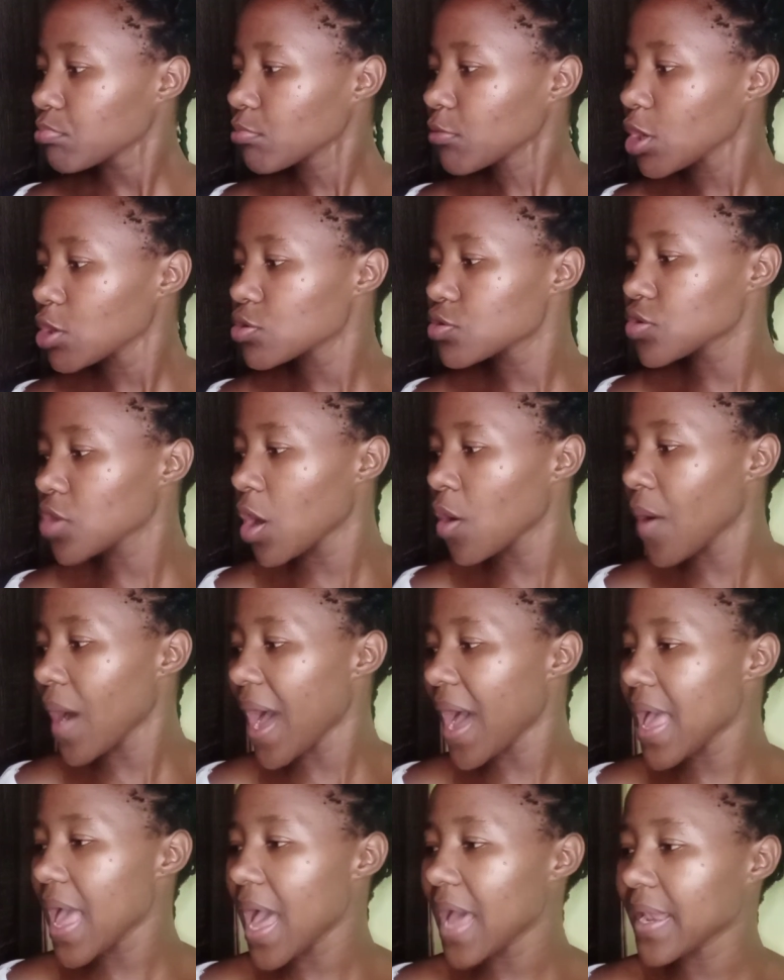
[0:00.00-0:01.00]
So
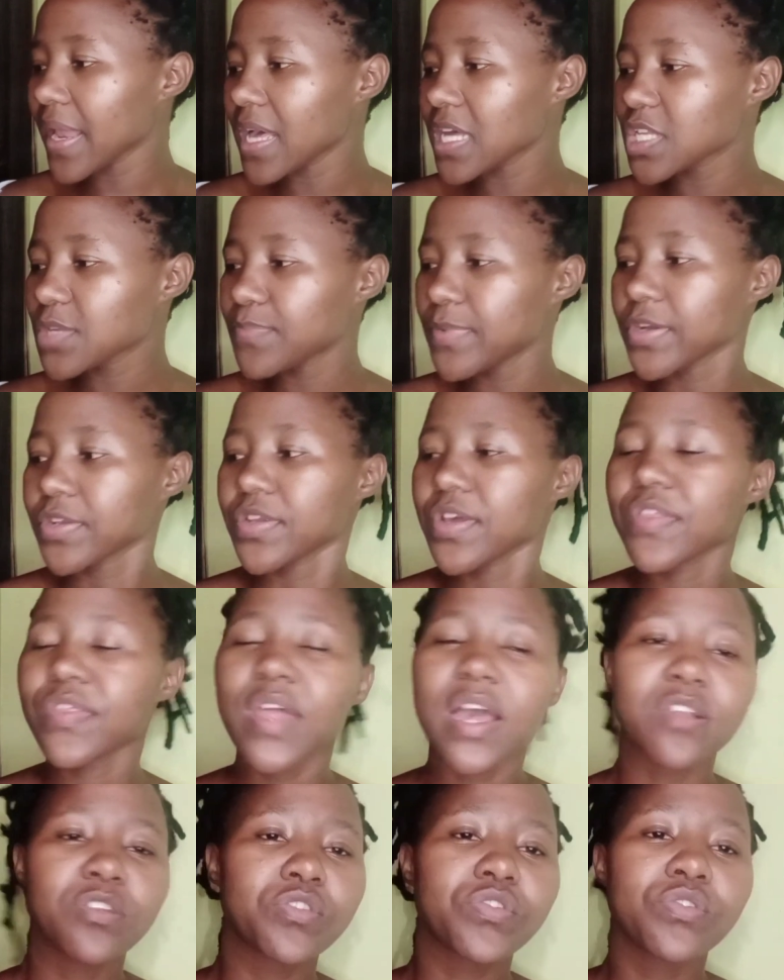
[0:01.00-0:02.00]
I had expected
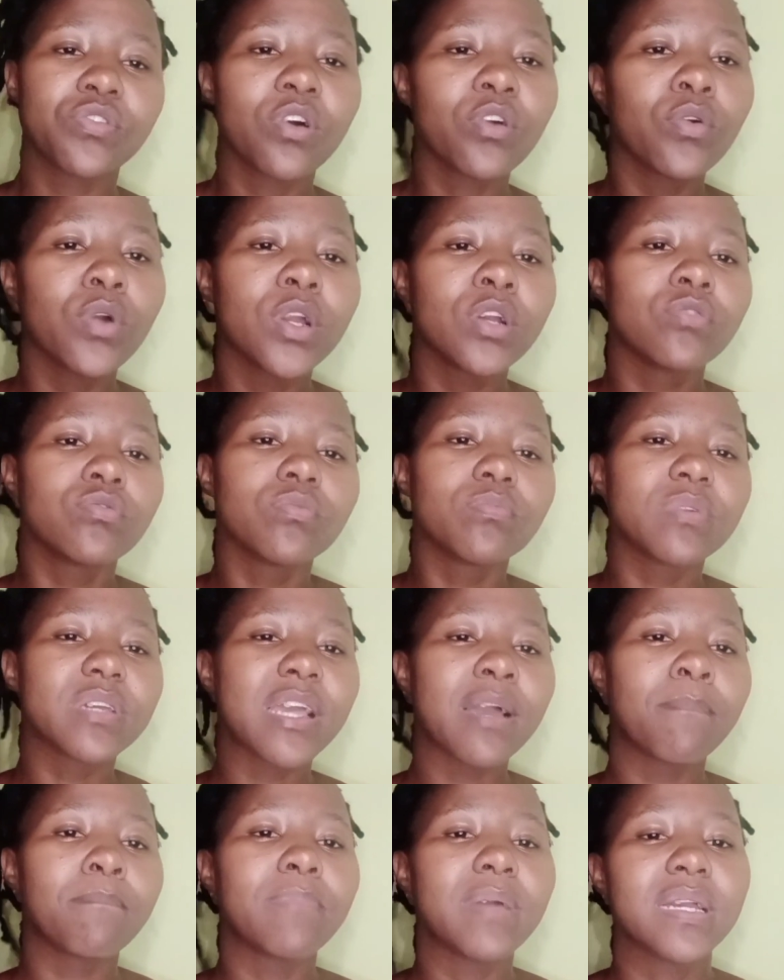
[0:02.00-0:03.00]
that it's not going to be
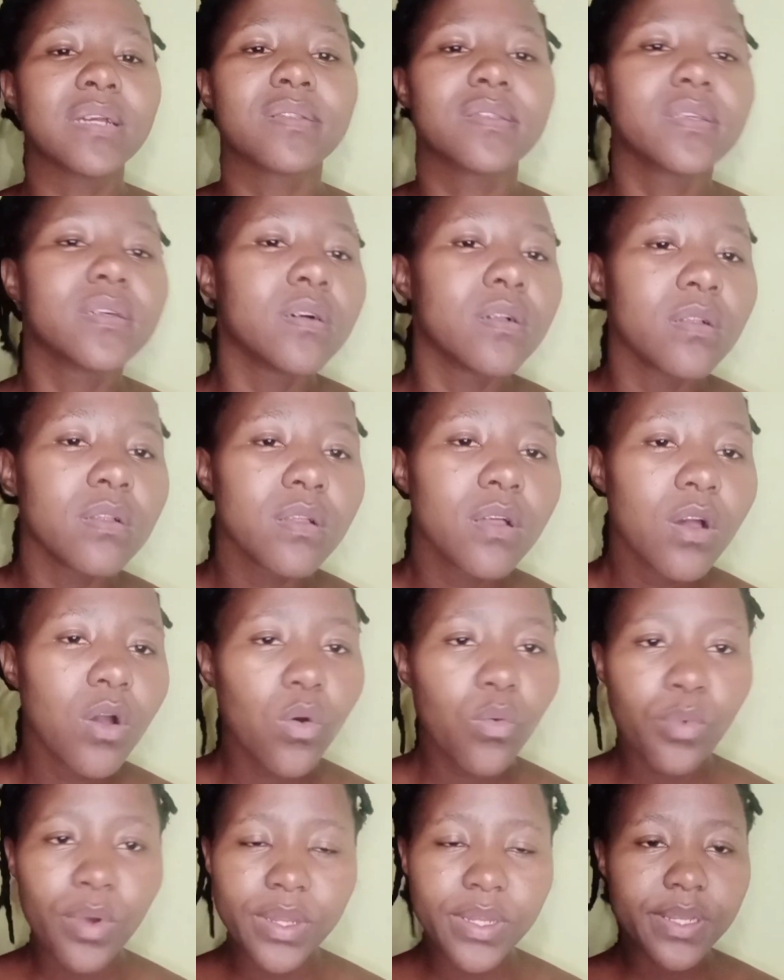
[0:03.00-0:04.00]
a big deal
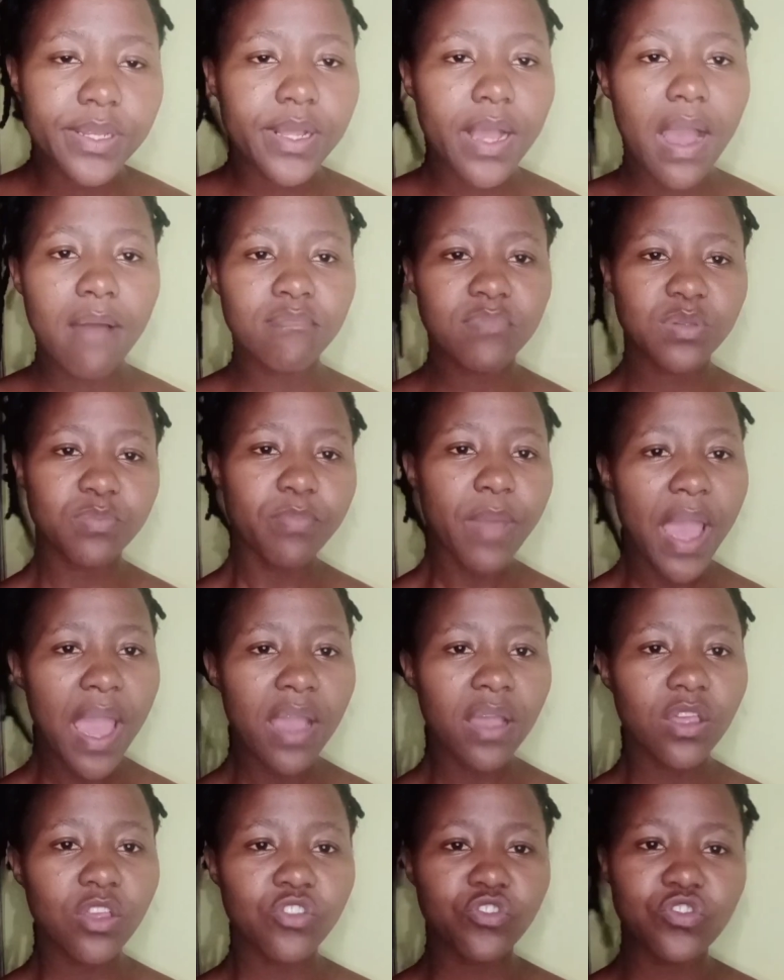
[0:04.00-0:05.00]
when it comes
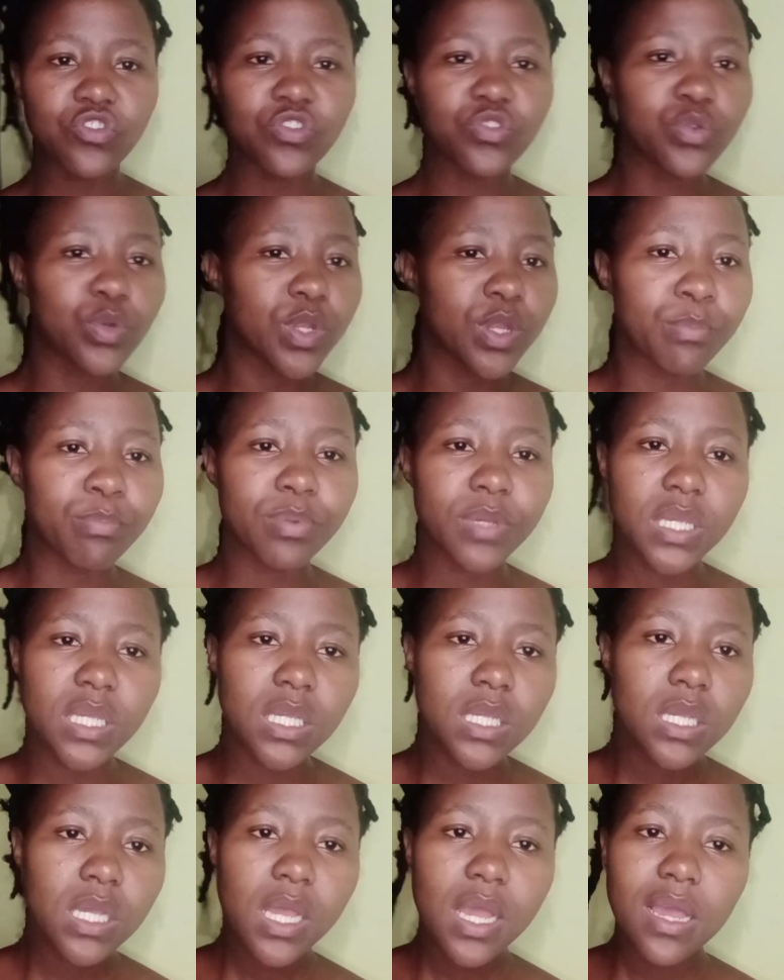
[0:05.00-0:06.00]
back. It's just going to
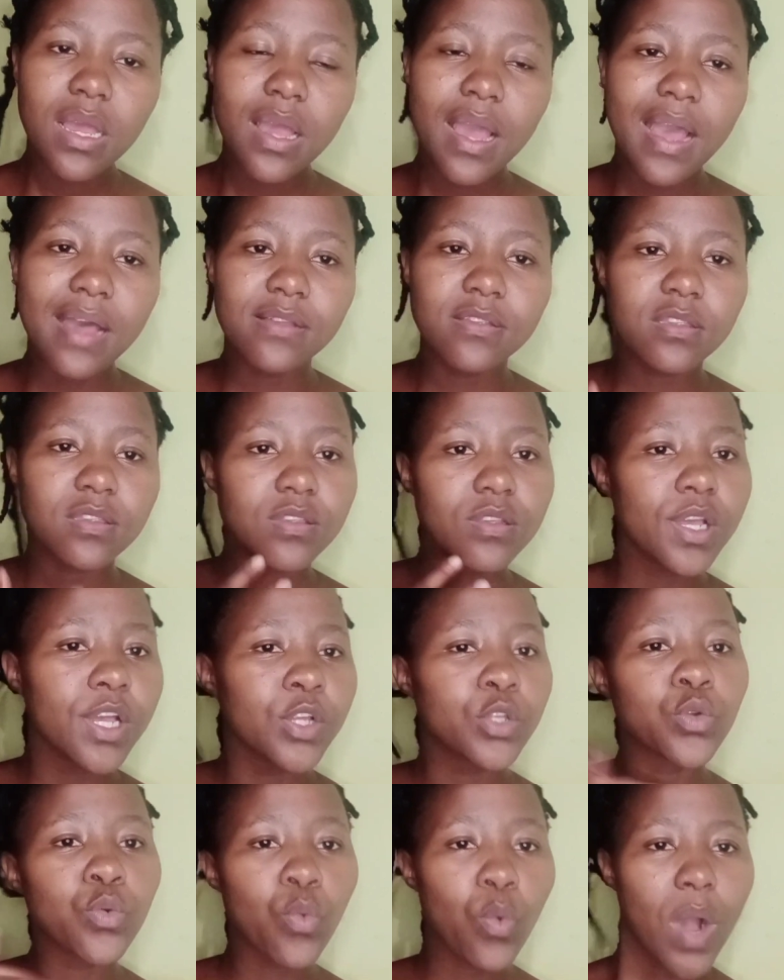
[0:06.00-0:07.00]
be as
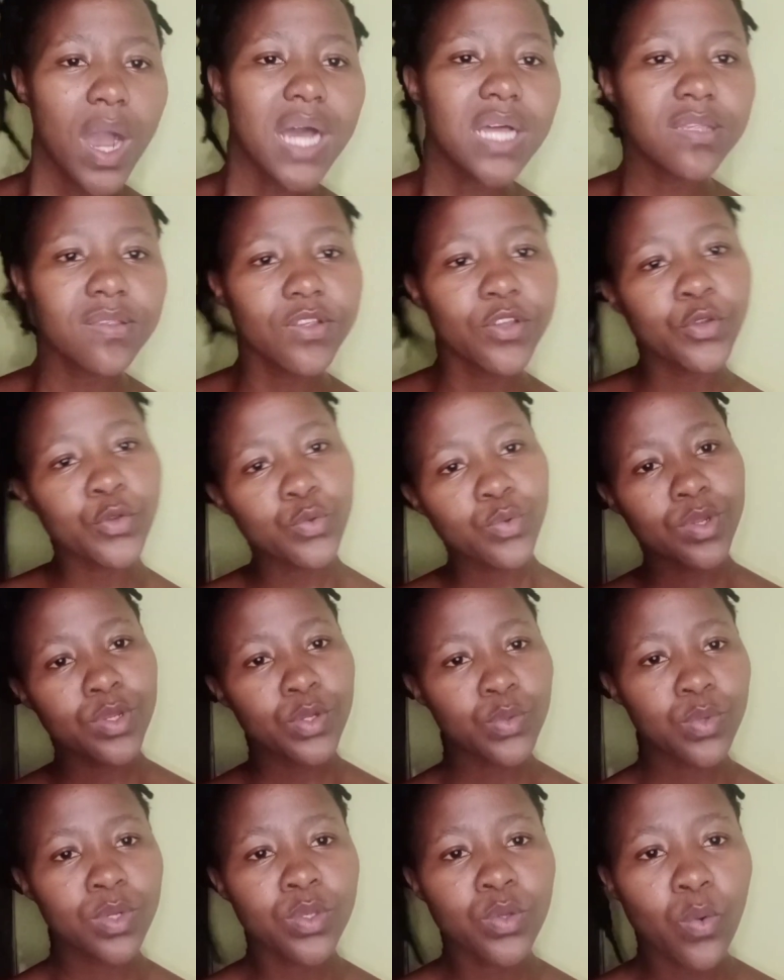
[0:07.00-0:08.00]
it was in
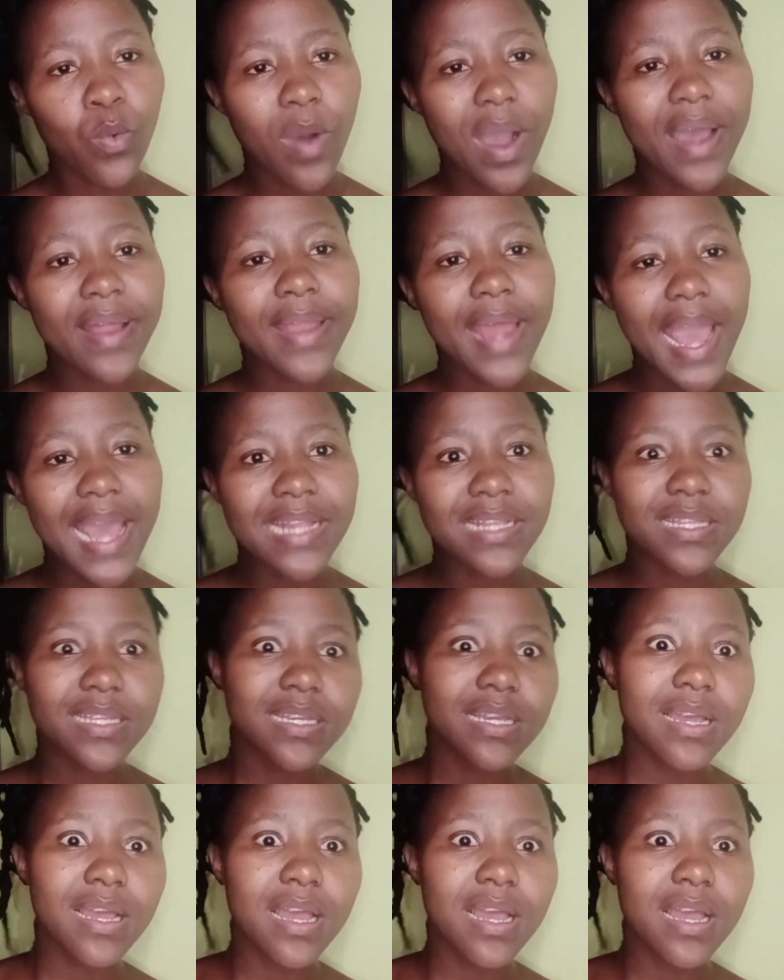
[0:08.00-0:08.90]
2021 and